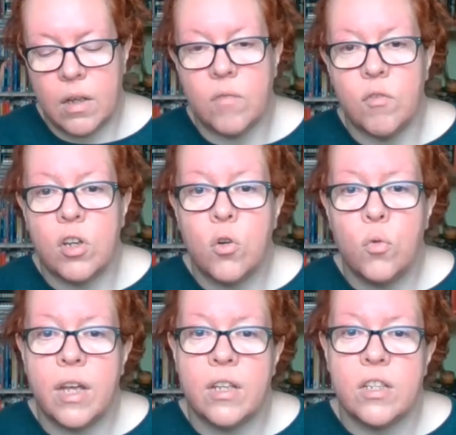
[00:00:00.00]
and
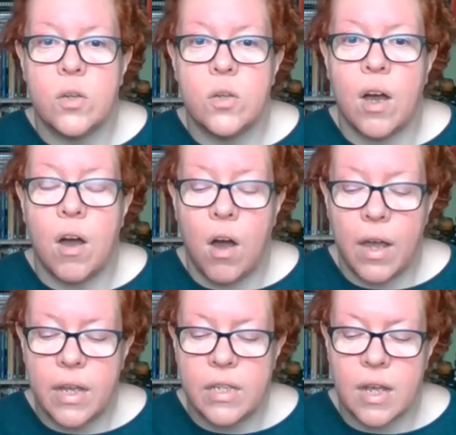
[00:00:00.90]
recalling us to our
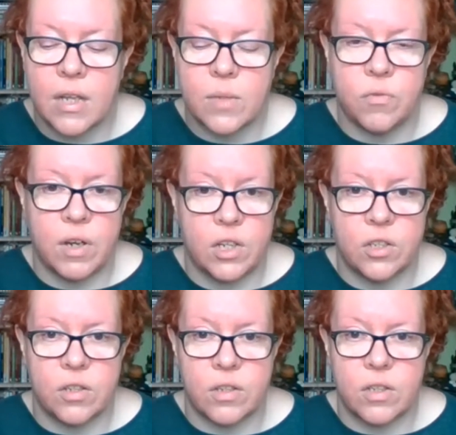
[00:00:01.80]
highest
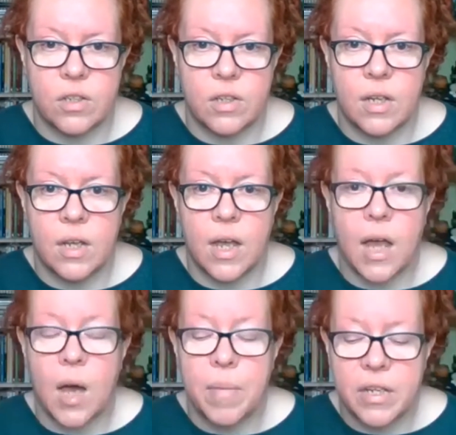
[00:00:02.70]
aspirations,
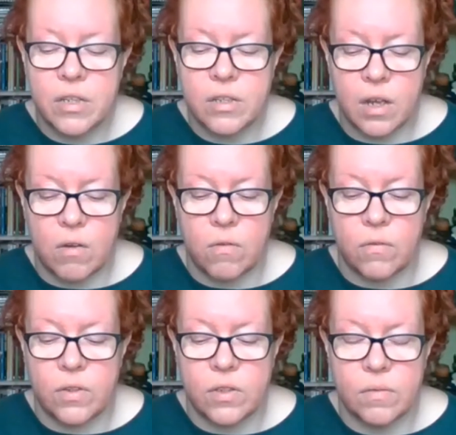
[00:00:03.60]
our best
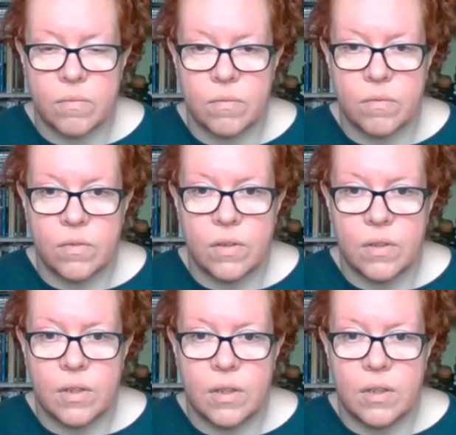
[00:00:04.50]
selves.
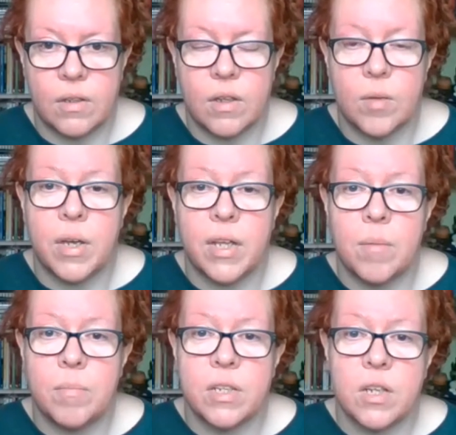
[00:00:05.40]
May
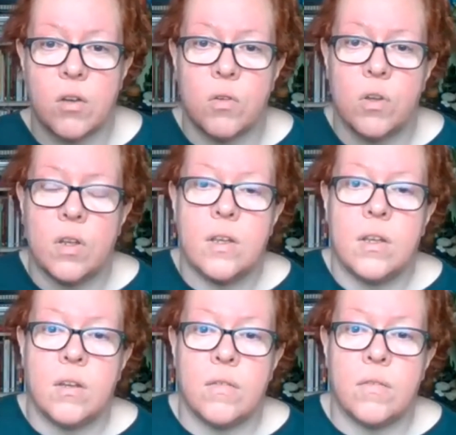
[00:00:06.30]
that be so
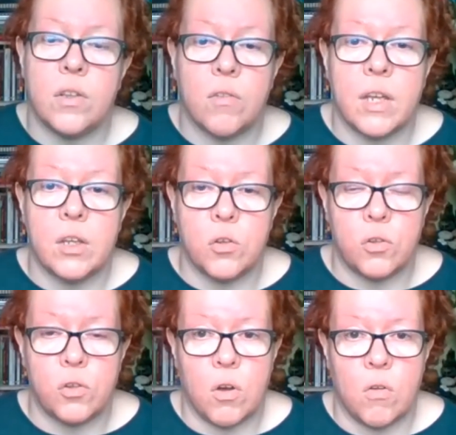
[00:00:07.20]
for the greater
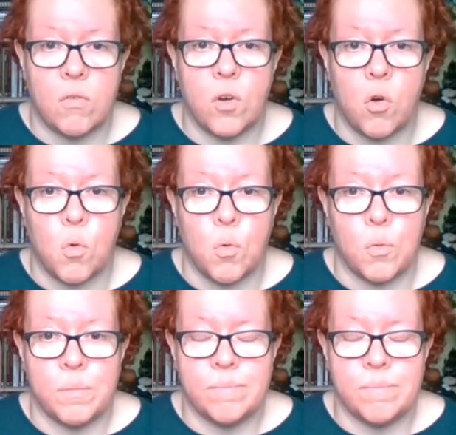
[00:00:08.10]
good of all.